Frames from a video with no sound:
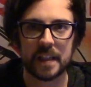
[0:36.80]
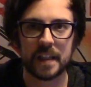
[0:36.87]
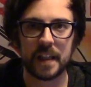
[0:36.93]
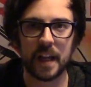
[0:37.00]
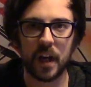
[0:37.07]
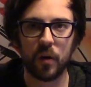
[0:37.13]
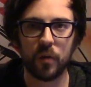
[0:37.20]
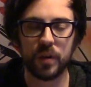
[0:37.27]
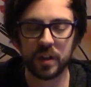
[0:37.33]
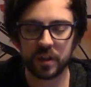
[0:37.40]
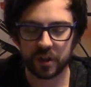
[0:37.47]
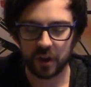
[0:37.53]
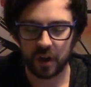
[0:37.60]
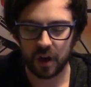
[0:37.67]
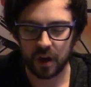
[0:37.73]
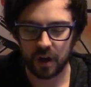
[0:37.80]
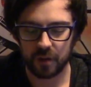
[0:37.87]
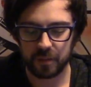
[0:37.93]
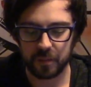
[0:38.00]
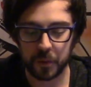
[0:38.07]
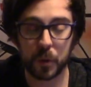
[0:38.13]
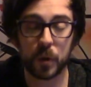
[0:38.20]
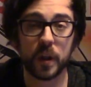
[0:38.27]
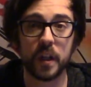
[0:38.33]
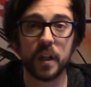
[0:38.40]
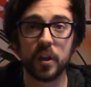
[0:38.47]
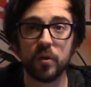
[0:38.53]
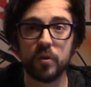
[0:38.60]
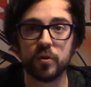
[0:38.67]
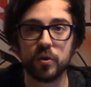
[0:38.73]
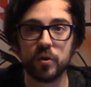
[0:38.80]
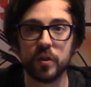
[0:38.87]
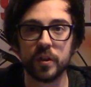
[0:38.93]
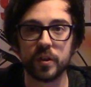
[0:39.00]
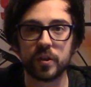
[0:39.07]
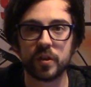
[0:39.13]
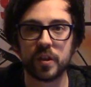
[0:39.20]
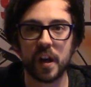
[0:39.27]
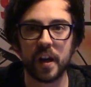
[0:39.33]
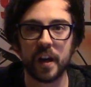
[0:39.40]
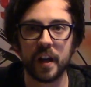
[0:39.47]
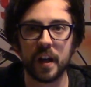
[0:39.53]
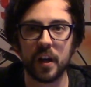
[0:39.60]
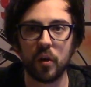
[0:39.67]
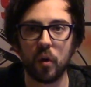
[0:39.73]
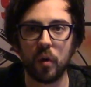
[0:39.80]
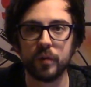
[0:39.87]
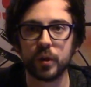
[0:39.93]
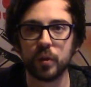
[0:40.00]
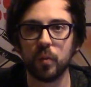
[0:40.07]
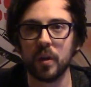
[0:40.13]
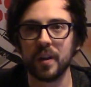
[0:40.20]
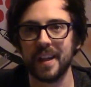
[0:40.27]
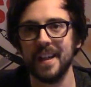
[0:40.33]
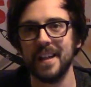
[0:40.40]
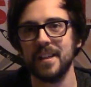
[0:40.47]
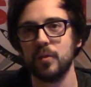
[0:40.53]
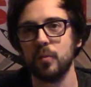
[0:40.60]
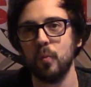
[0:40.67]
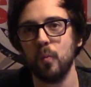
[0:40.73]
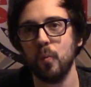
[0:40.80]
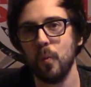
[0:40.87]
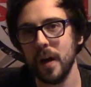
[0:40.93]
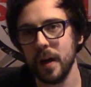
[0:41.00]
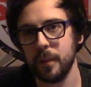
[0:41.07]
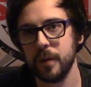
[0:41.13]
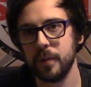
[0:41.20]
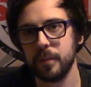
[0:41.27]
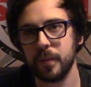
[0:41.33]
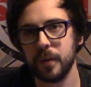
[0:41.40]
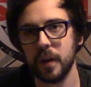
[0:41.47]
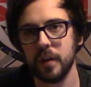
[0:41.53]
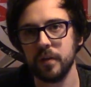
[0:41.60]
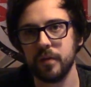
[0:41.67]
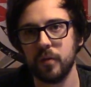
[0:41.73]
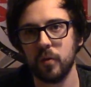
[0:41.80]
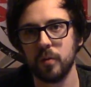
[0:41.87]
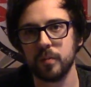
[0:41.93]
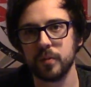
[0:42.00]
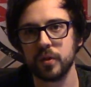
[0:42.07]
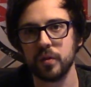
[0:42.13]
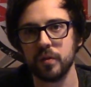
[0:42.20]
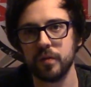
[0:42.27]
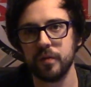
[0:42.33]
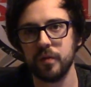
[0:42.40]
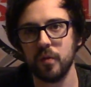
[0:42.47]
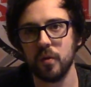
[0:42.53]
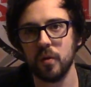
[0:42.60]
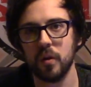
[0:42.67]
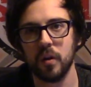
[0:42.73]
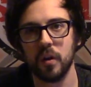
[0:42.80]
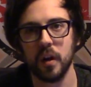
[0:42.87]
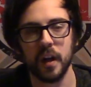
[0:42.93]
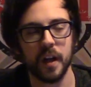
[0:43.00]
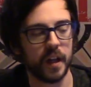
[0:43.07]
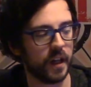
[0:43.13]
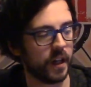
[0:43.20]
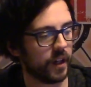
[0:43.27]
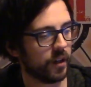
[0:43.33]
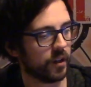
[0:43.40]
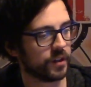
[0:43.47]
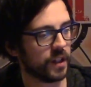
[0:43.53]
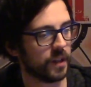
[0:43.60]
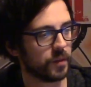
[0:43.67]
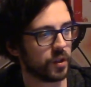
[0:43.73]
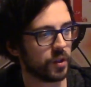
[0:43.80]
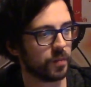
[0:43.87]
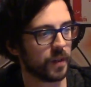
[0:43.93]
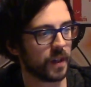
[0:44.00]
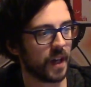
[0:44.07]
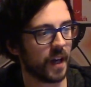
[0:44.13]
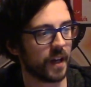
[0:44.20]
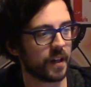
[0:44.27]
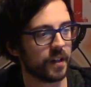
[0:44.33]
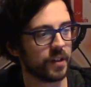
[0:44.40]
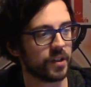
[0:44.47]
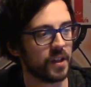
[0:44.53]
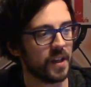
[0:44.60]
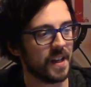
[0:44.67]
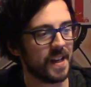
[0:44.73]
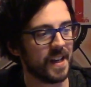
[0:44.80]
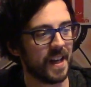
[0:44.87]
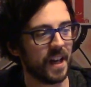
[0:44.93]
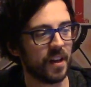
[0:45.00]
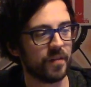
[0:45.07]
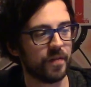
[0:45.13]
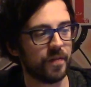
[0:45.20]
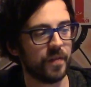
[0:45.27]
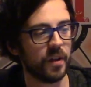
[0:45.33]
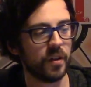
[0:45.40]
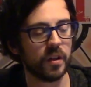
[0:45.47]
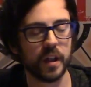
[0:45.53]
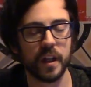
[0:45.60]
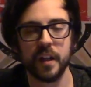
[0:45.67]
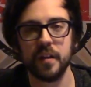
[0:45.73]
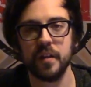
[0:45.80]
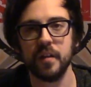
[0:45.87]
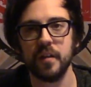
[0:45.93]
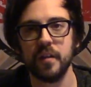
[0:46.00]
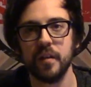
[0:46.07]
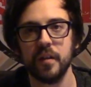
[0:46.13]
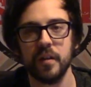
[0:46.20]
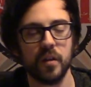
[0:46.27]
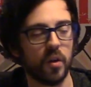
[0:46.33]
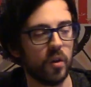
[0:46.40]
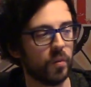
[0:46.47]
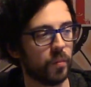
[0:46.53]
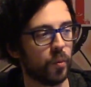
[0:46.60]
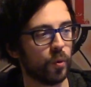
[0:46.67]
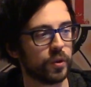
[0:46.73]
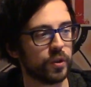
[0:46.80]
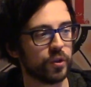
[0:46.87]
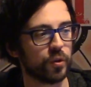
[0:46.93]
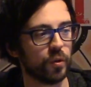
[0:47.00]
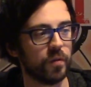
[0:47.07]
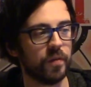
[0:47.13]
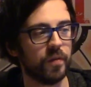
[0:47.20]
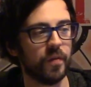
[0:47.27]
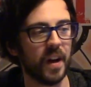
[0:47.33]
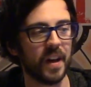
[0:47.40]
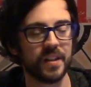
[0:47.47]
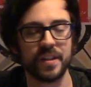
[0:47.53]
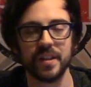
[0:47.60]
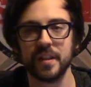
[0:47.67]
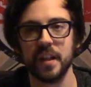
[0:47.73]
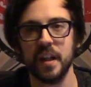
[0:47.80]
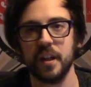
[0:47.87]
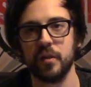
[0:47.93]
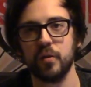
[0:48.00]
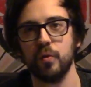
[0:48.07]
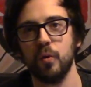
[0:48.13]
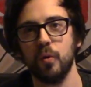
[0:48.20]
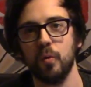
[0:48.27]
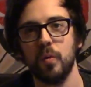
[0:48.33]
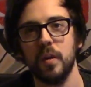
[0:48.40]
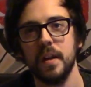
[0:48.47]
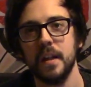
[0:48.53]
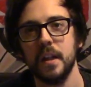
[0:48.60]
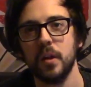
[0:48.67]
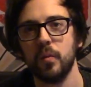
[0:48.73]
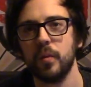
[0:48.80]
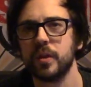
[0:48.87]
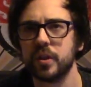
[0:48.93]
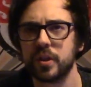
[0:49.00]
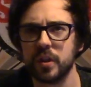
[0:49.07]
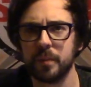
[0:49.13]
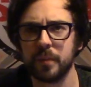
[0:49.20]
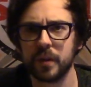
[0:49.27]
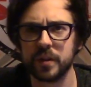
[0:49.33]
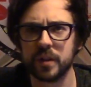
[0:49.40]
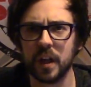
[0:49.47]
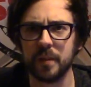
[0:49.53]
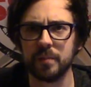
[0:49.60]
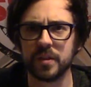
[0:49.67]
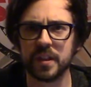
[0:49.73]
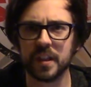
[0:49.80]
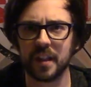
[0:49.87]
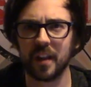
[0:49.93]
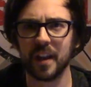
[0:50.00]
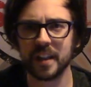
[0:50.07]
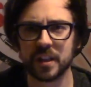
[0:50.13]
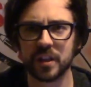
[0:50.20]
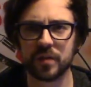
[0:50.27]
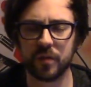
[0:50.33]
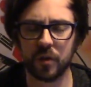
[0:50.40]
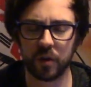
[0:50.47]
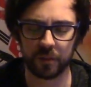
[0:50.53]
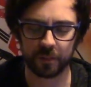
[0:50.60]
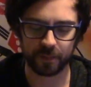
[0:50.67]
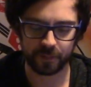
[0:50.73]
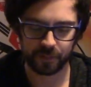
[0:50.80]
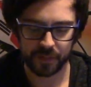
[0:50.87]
Now these are pretty good units that obviously work as weapon platforms for your Adeptus Mechanicus and fill in the all-important sort of fast attack role, which is sometimes neglected for them.